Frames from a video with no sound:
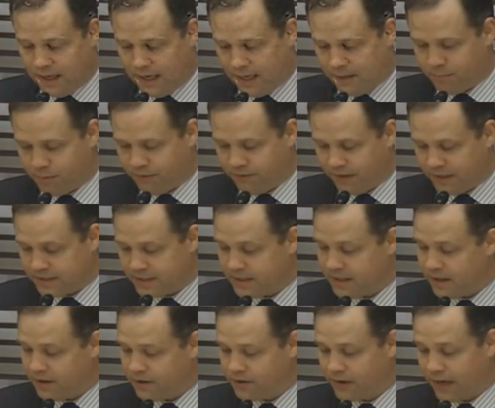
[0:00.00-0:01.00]
and prevent
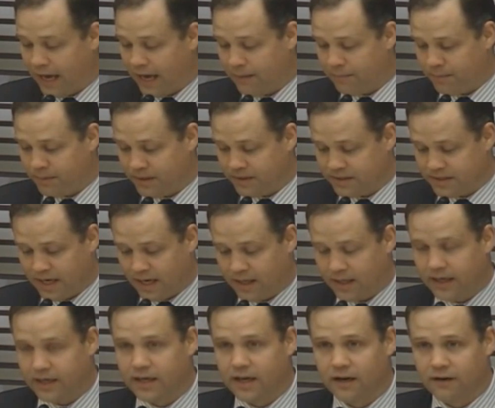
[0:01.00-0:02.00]
another gap in
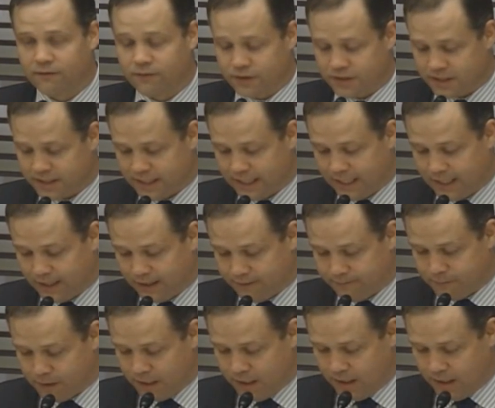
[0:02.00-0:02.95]
satellite coverage and data.